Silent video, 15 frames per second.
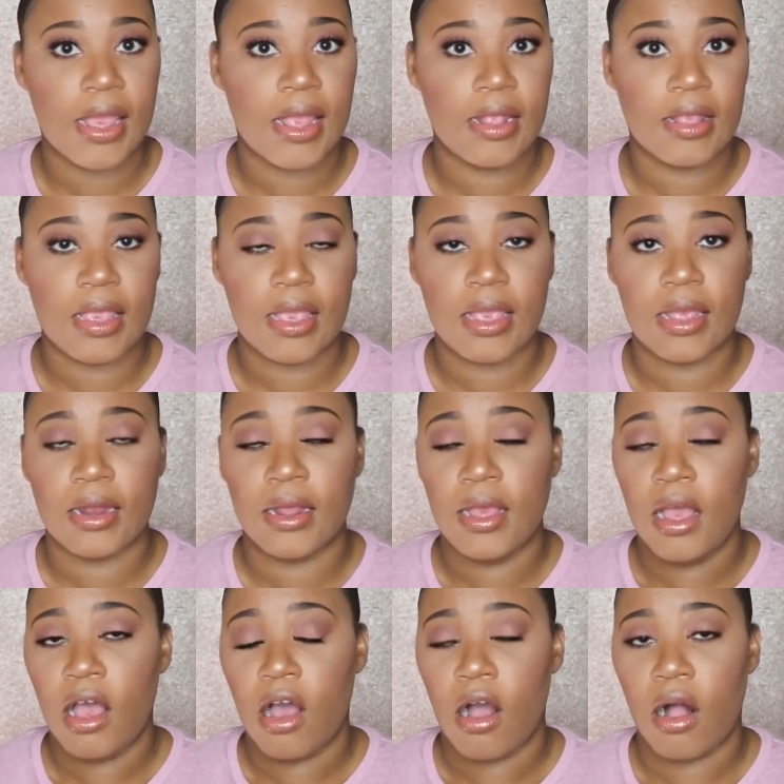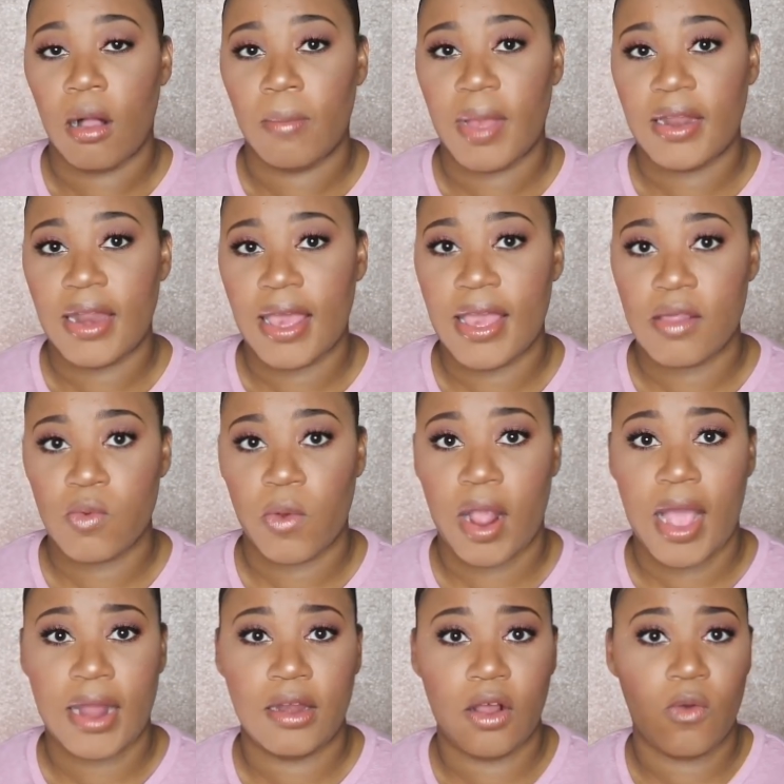And then on my days
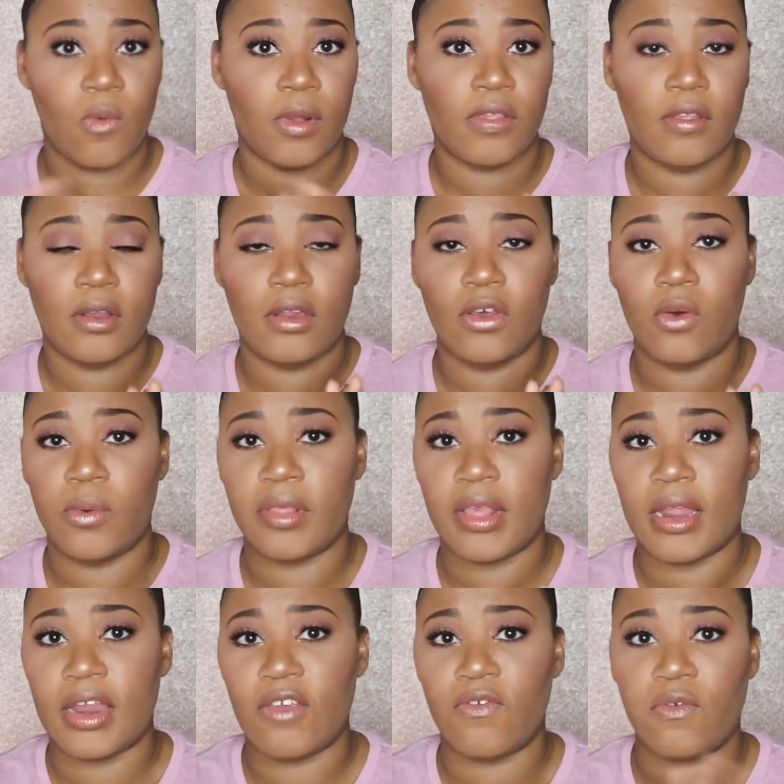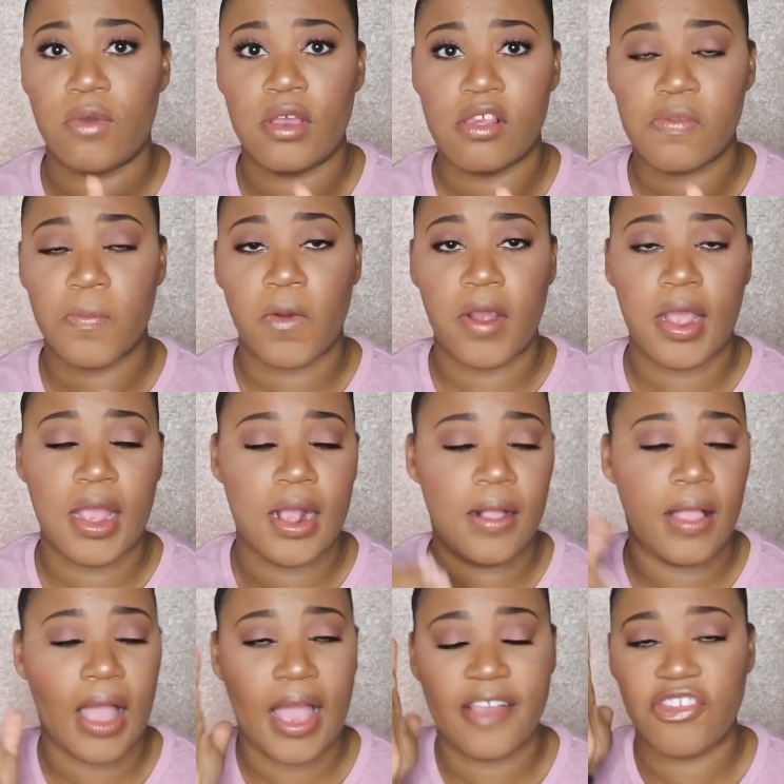where I don't want to deal with any freeze
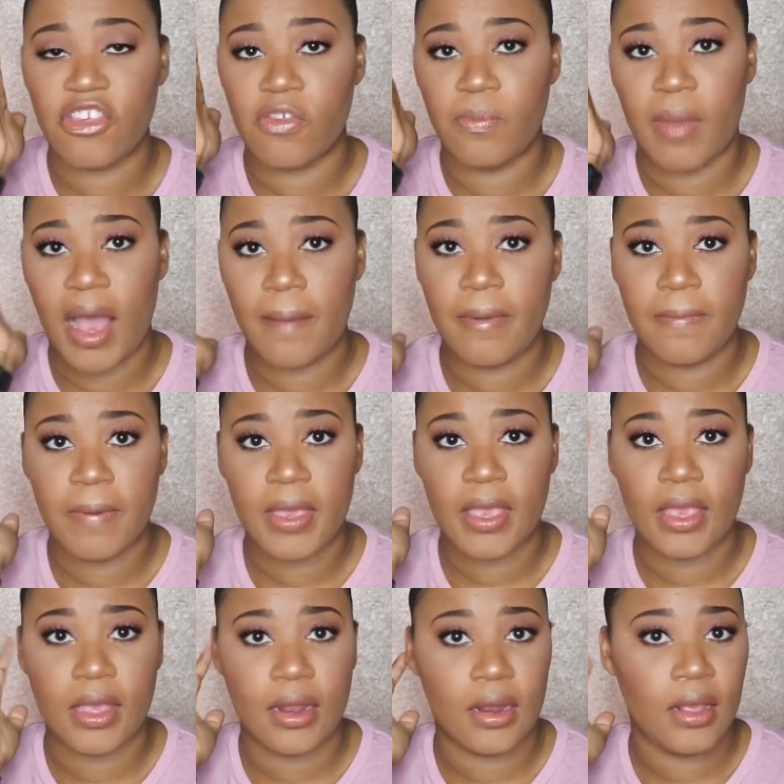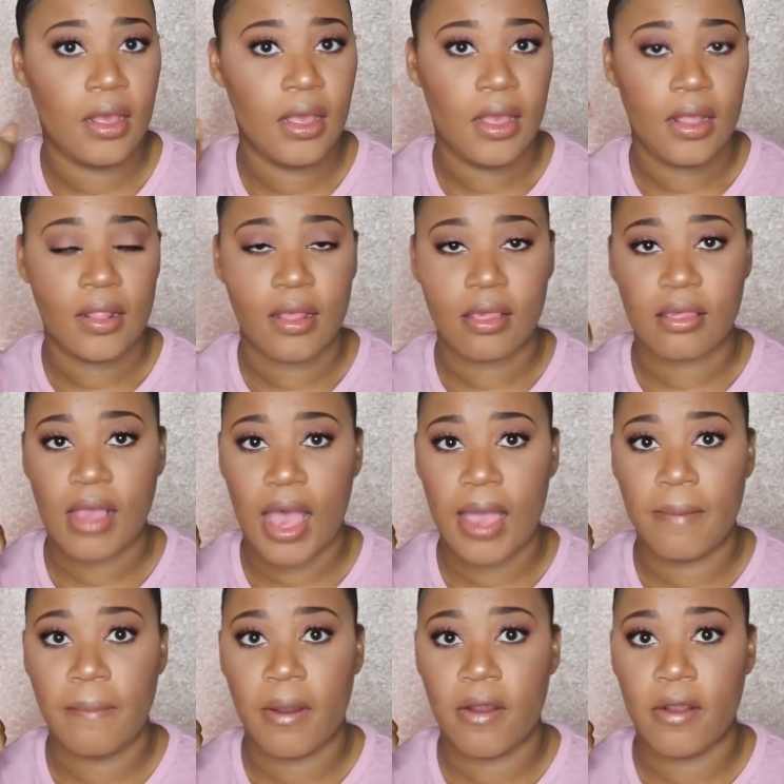spray, I just bobby pin the
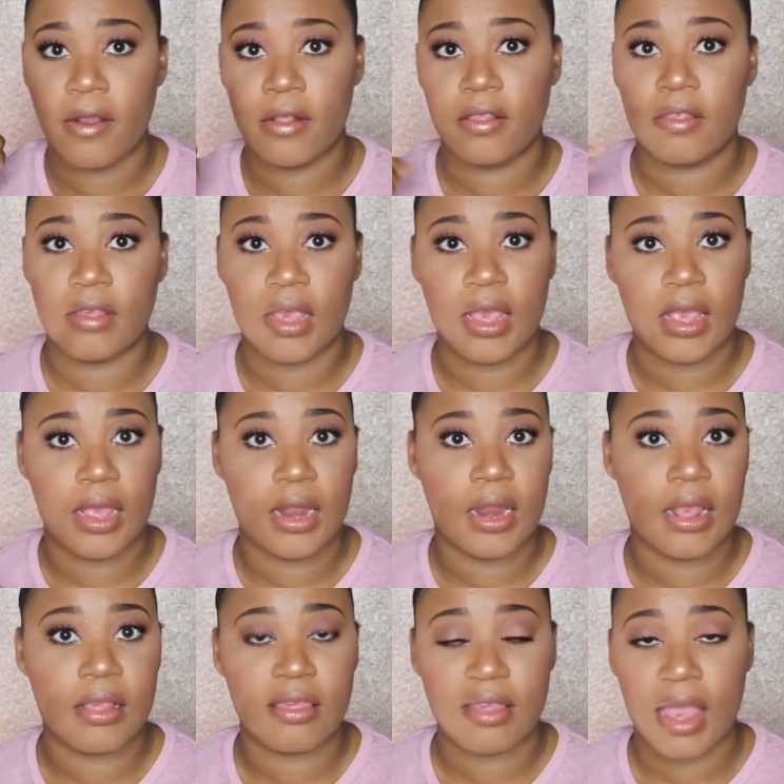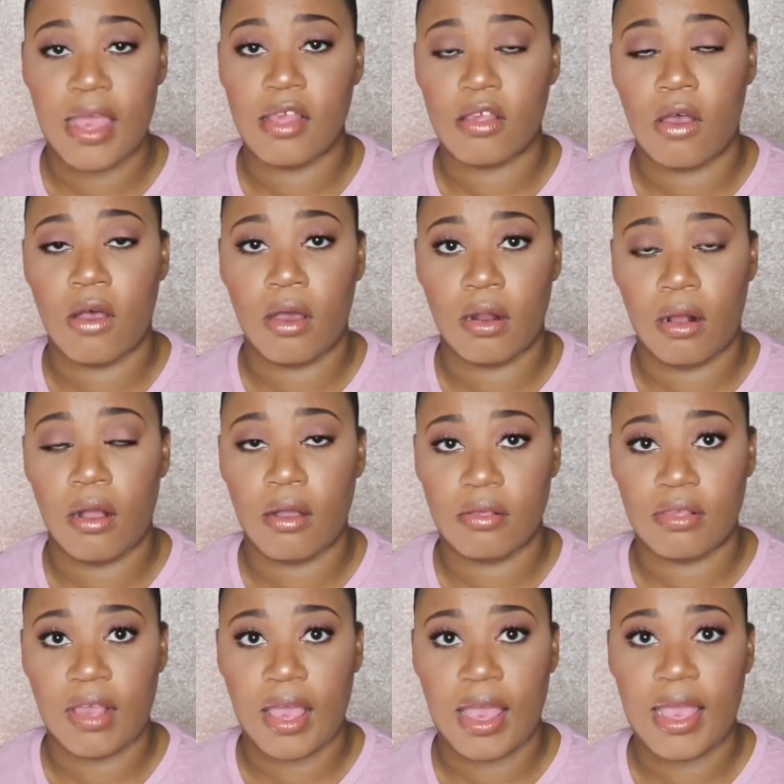sideburns and it stays on
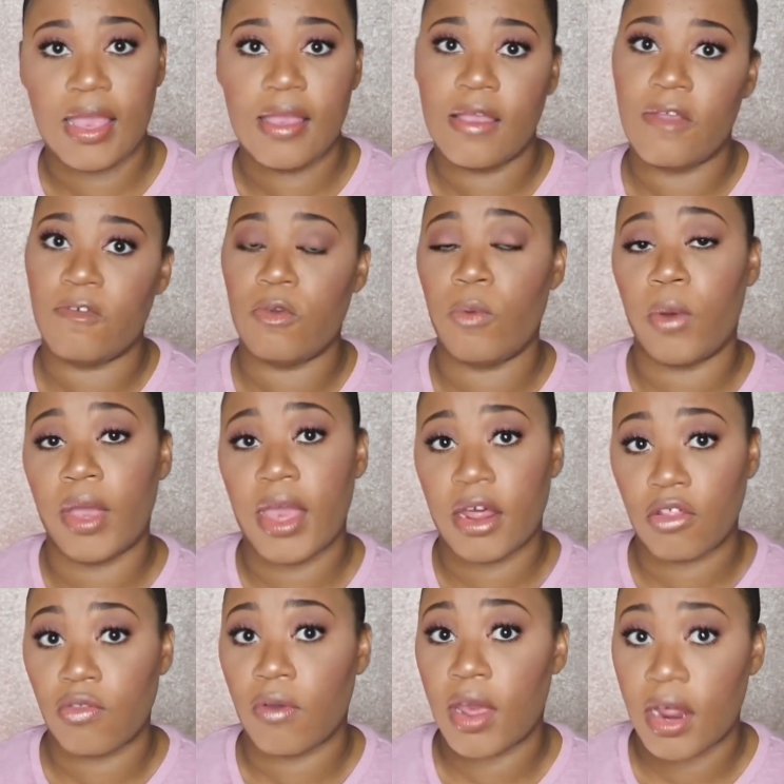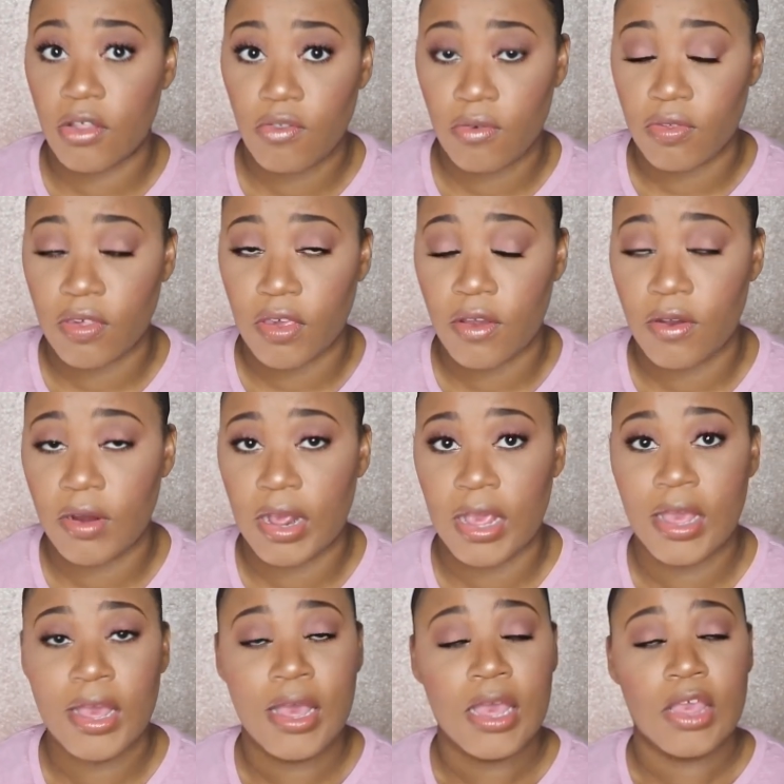all day. If you want extra
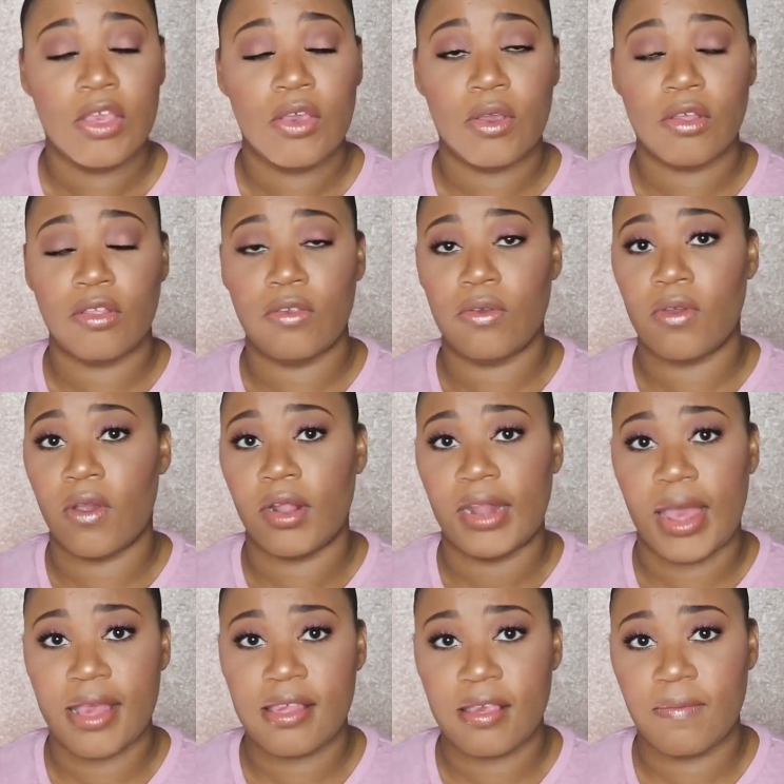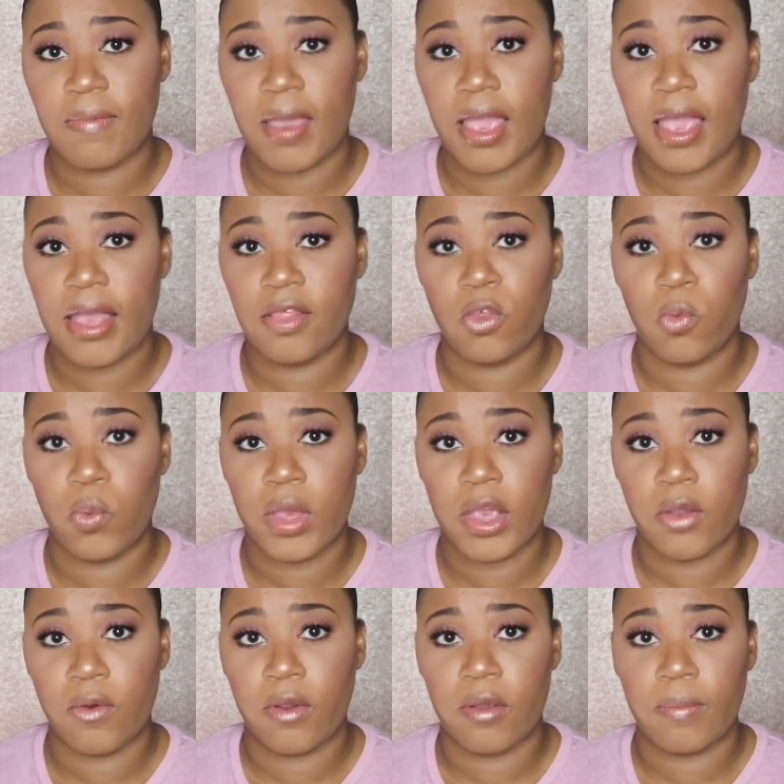security, you could do your elastic band, the
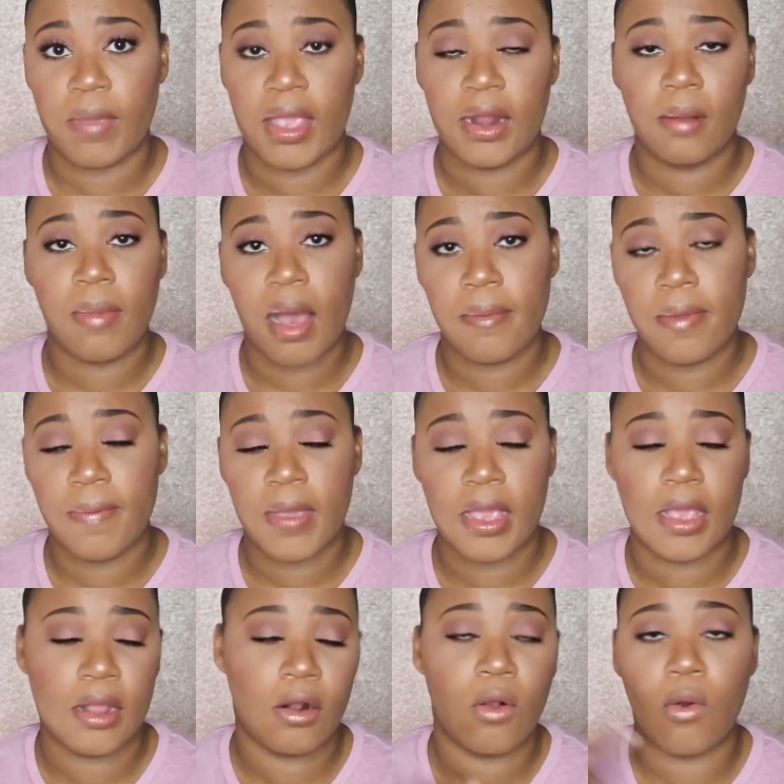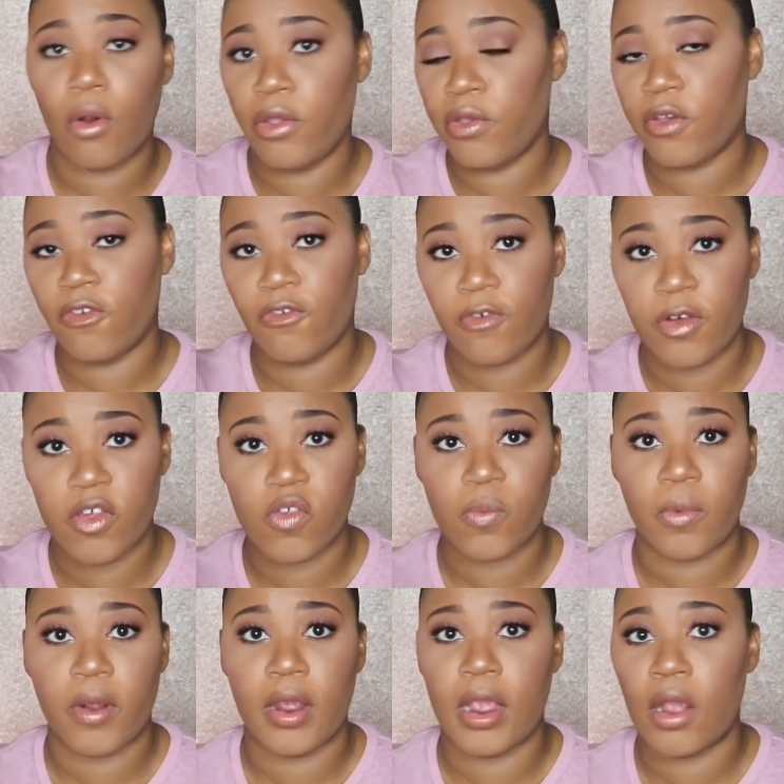wig grip, and a bobby pin, or you could freeze
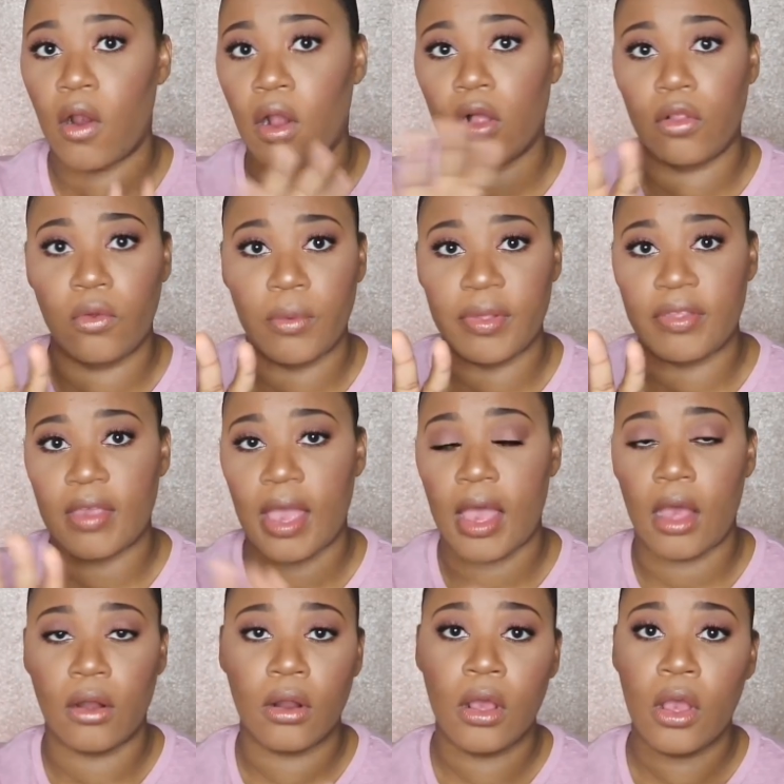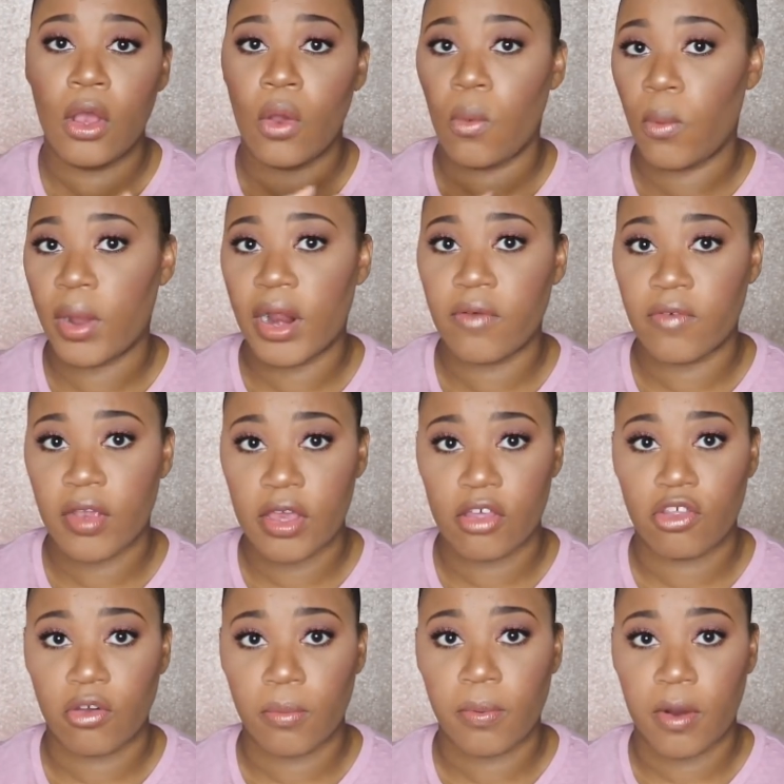spray or glue it down, whatever
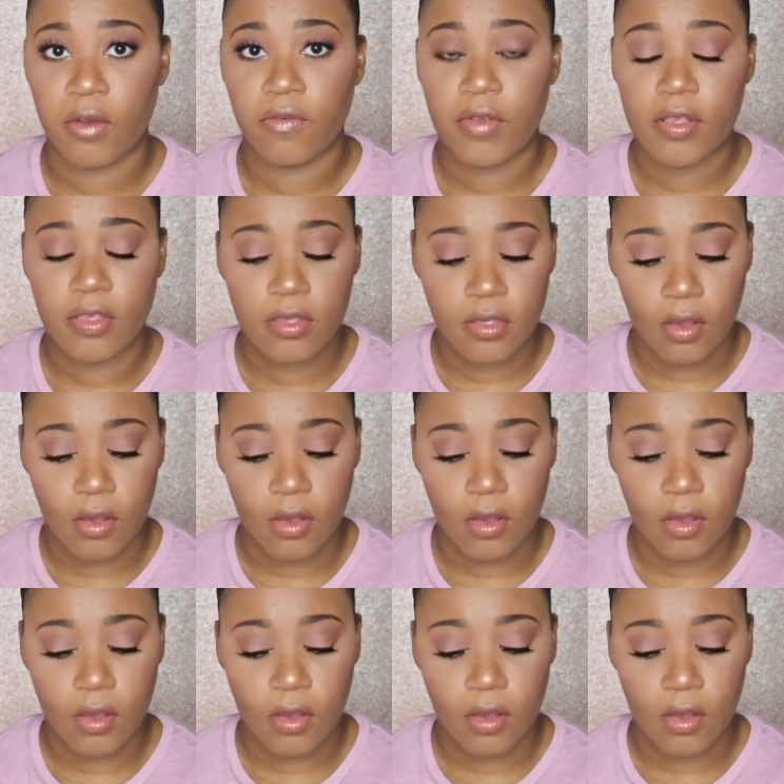is your preference.